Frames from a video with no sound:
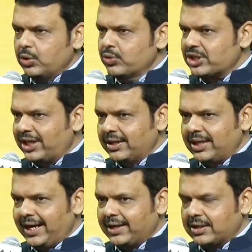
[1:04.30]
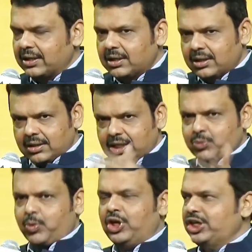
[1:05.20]
say that this
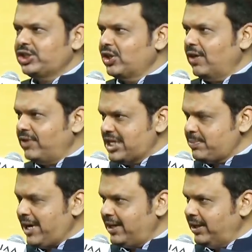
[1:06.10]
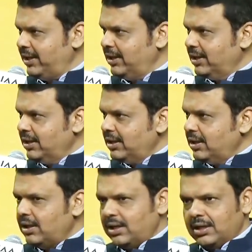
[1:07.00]
politician of this party
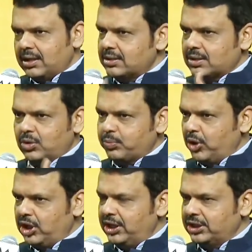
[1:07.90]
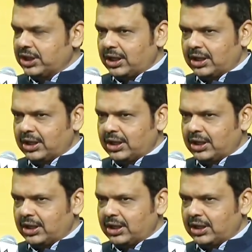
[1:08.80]
is a good politician,